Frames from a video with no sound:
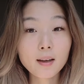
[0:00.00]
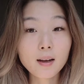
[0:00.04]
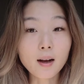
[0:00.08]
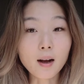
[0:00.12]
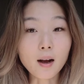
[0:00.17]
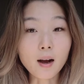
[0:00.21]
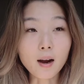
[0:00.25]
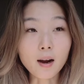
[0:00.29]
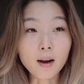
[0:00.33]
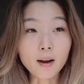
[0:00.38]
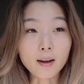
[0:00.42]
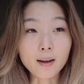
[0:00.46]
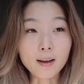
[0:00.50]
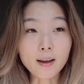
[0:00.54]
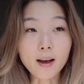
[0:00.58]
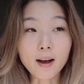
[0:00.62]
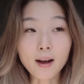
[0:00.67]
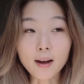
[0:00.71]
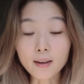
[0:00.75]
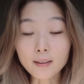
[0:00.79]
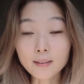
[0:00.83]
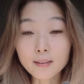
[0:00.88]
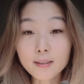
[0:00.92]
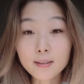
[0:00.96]
I
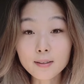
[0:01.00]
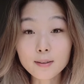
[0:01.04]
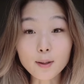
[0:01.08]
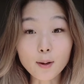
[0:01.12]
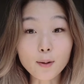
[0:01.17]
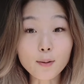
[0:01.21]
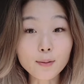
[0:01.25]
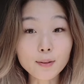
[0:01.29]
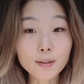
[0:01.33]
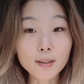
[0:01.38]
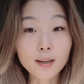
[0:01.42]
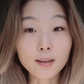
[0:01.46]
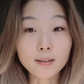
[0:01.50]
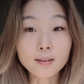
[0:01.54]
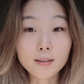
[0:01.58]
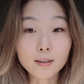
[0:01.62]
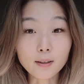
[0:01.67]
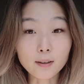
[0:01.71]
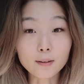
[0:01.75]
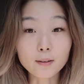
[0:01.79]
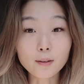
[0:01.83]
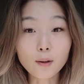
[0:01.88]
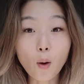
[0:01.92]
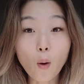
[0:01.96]
had stuff to get
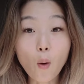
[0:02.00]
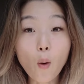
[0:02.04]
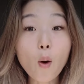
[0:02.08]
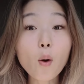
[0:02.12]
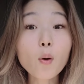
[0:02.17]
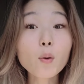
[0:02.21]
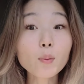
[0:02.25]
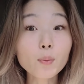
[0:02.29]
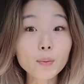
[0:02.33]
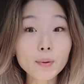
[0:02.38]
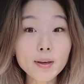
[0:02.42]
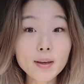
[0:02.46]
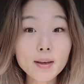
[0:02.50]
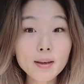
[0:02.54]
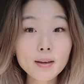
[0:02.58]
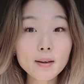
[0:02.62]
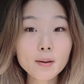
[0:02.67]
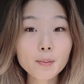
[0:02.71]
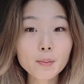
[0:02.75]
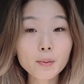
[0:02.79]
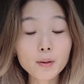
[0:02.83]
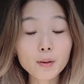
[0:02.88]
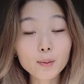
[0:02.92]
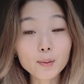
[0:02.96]
done all
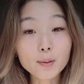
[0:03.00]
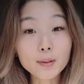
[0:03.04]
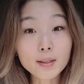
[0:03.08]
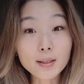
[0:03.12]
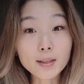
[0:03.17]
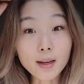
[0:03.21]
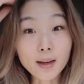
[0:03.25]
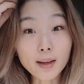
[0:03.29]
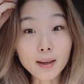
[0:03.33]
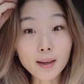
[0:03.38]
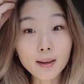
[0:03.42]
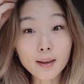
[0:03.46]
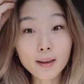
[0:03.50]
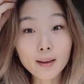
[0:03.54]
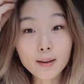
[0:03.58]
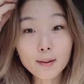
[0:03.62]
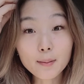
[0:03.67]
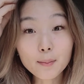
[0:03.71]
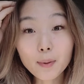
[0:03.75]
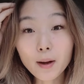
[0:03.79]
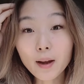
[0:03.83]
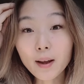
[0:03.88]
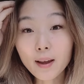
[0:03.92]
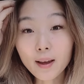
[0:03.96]
week, but it was like
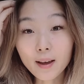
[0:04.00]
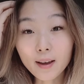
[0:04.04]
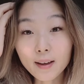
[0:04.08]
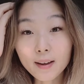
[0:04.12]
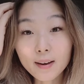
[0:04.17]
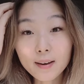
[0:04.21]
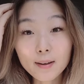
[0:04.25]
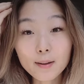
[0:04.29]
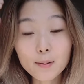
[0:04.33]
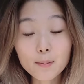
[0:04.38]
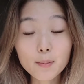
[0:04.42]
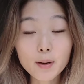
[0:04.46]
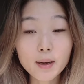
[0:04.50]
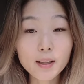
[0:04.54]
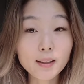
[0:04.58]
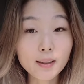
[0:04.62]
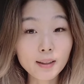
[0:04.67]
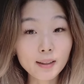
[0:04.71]
in my head, in my